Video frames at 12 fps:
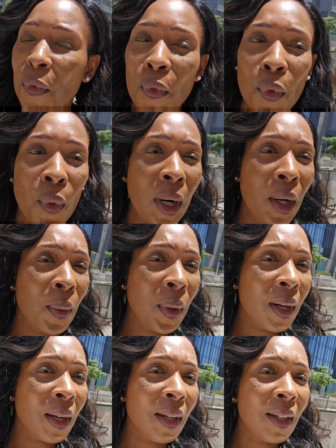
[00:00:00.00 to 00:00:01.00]

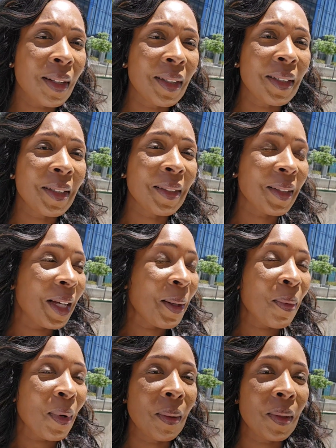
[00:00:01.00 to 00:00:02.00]
Fuegua. I
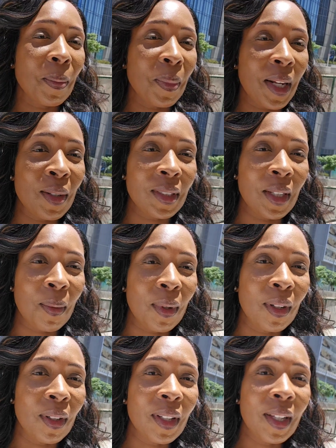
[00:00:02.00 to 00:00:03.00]
probably pronounced that wrong.